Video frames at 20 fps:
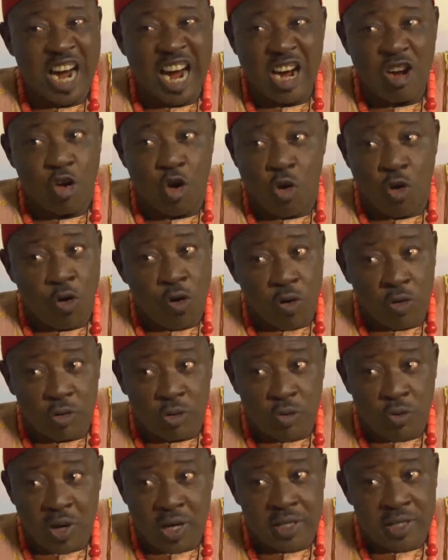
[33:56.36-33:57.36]
alcohol
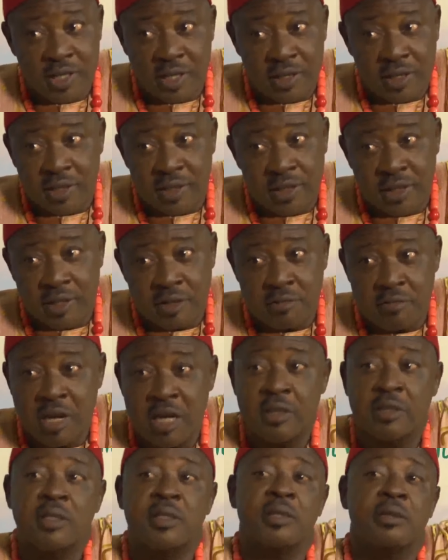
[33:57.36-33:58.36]
while taking this
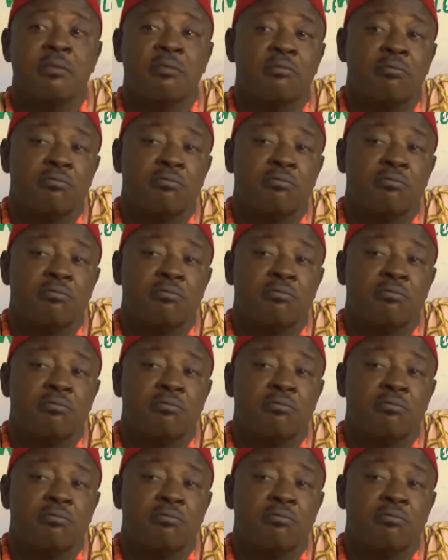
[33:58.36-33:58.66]
medicine.